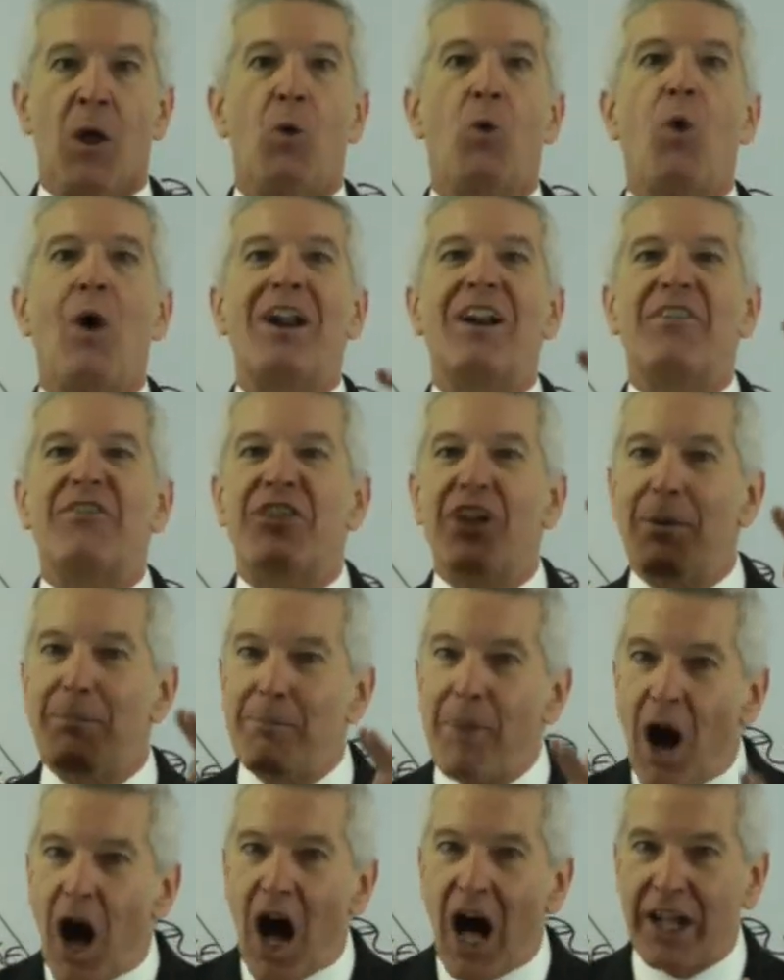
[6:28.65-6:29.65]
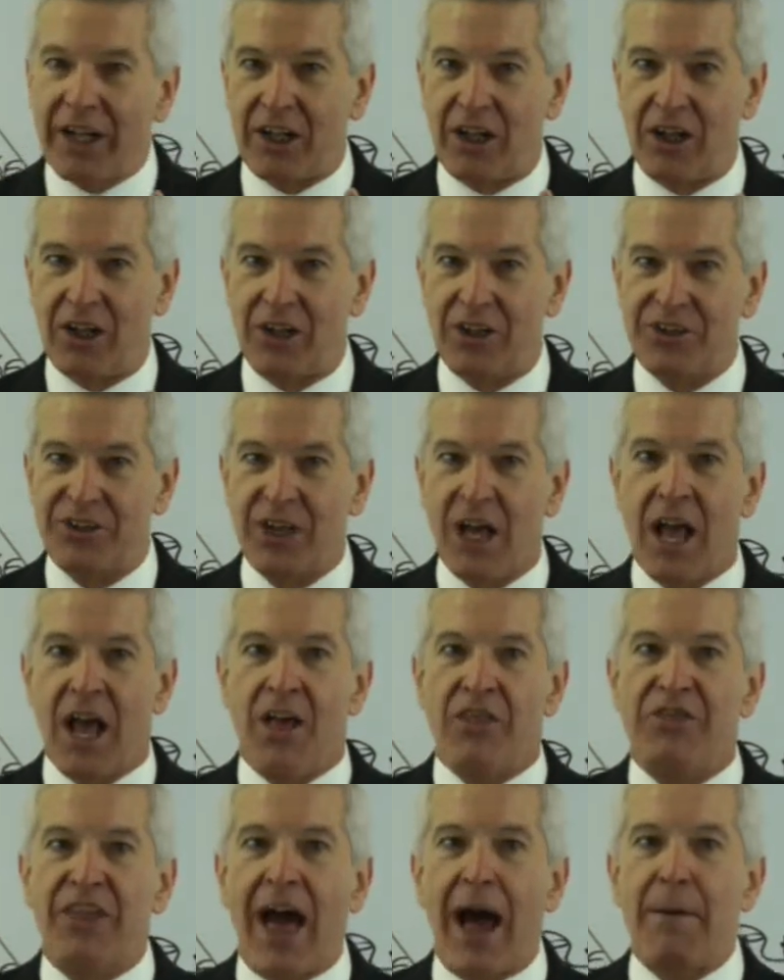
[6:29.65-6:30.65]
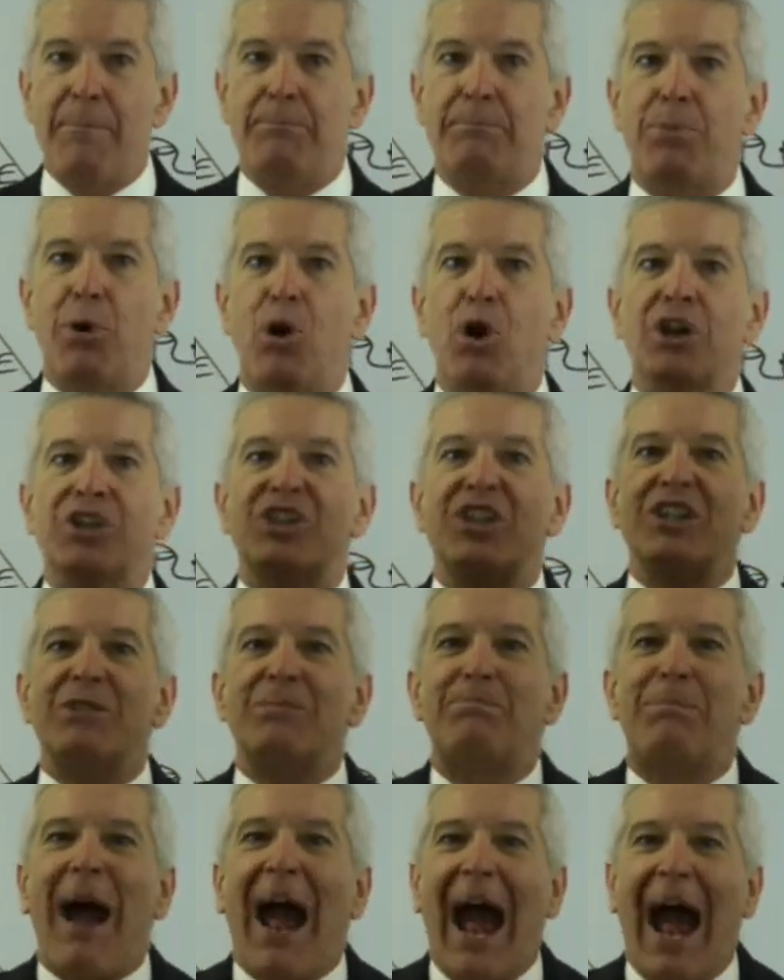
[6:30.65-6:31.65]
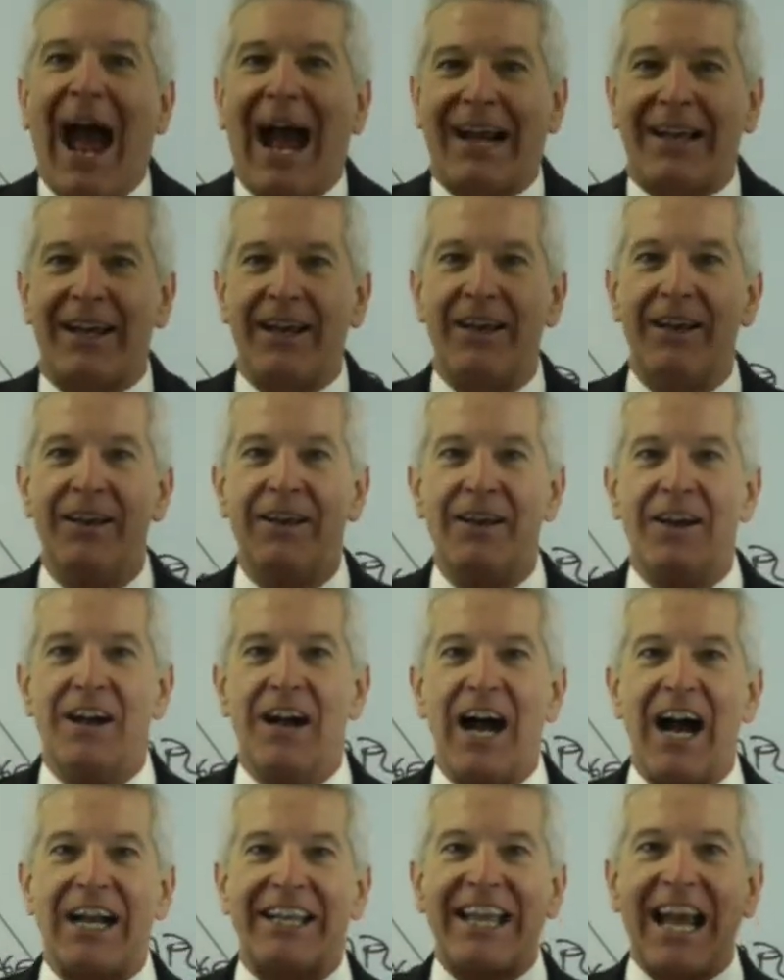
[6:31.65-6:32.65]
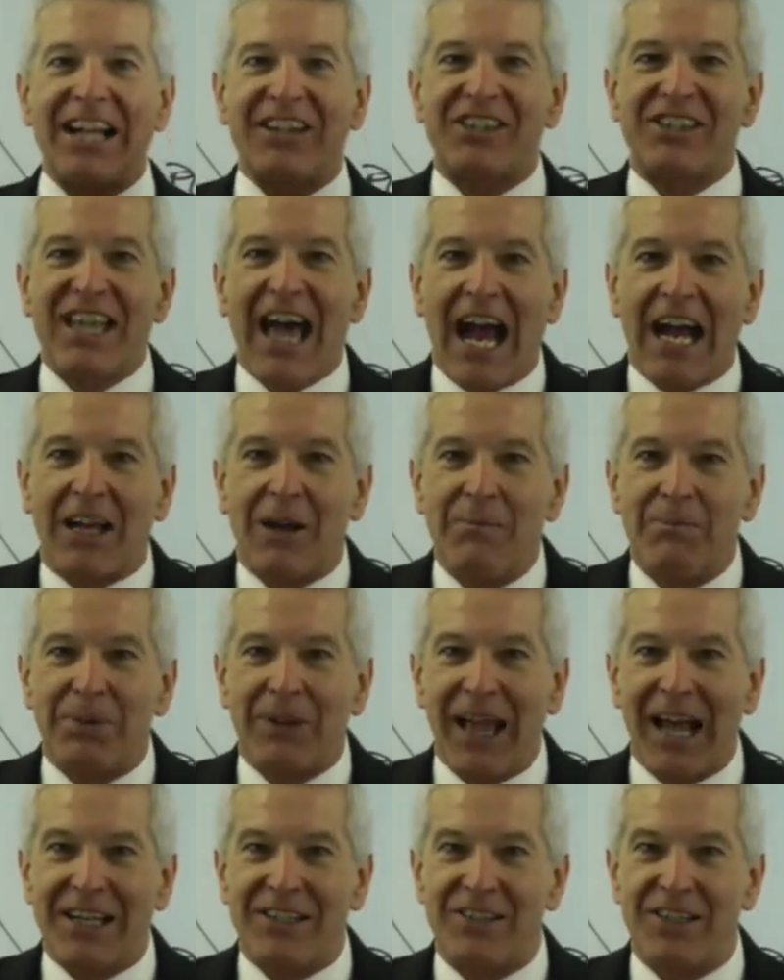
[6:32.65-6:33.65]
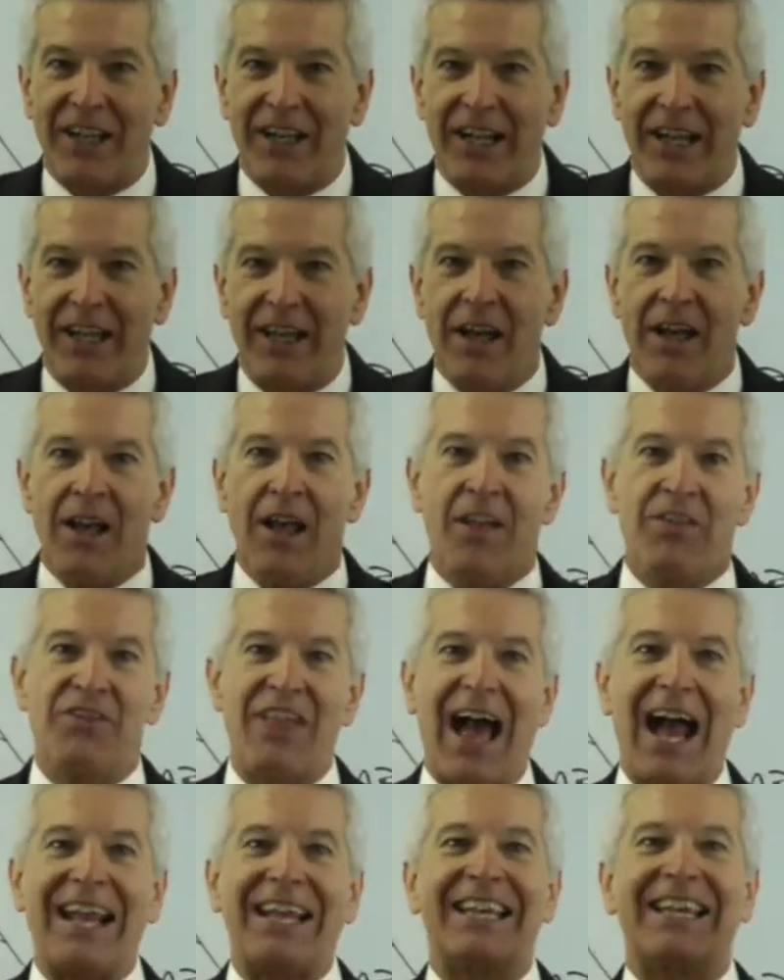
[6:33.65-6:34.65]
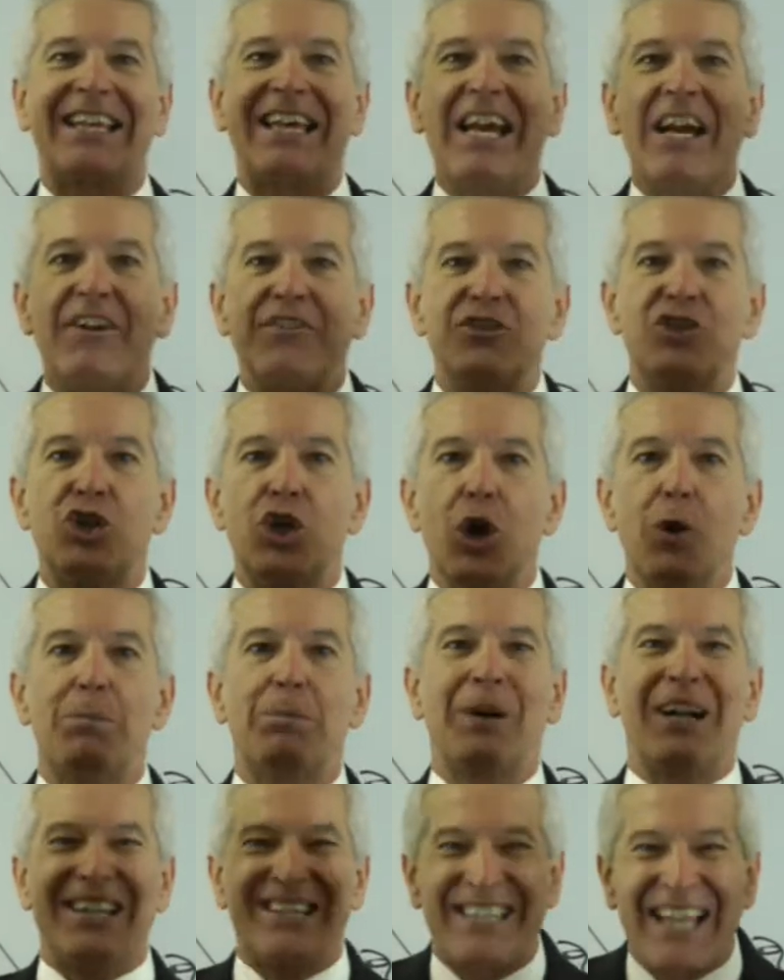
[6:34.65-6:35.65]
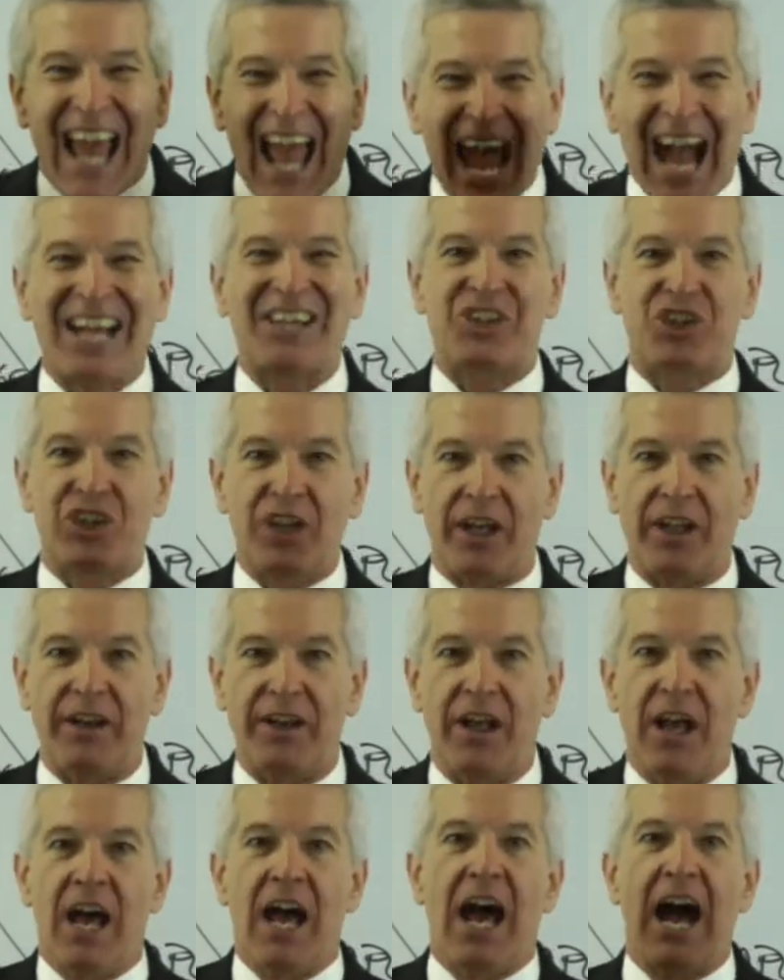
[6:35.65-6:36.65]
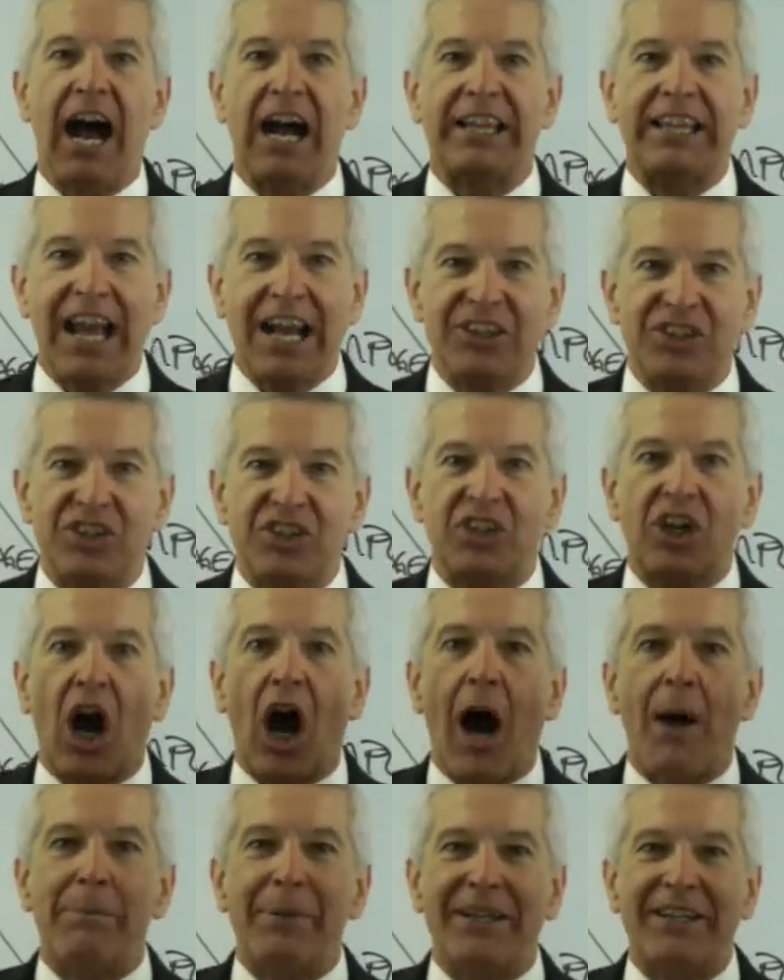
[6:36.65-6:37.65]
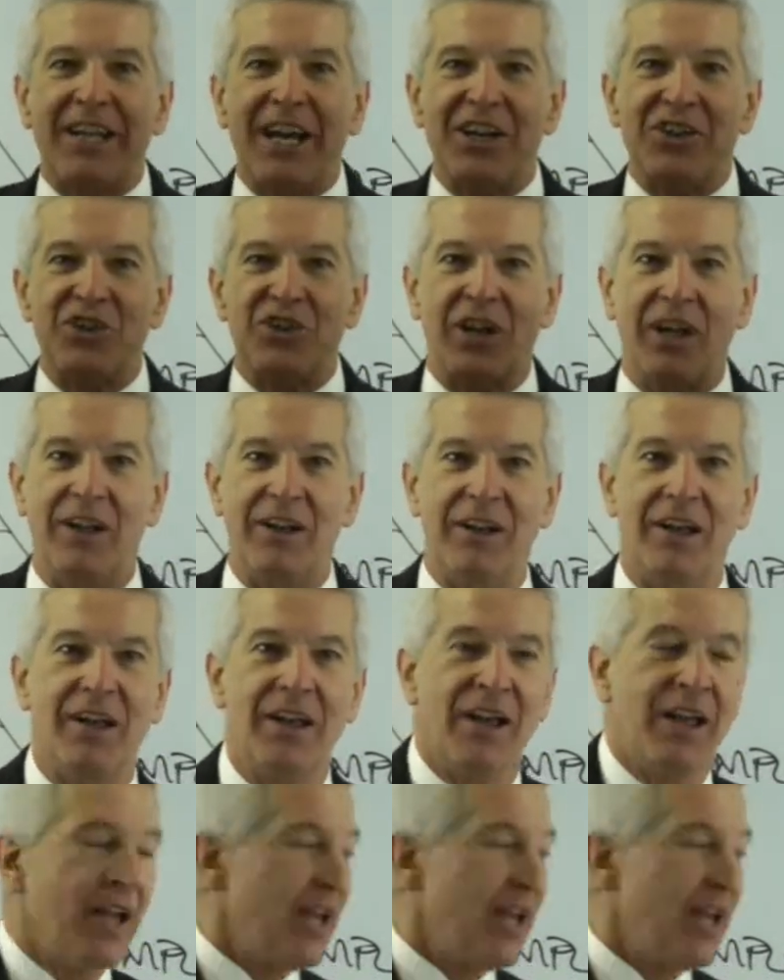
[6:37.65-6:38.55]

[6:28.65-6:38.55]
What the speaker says: one of the models that pushes back against that complexity, that gives you protection against competition,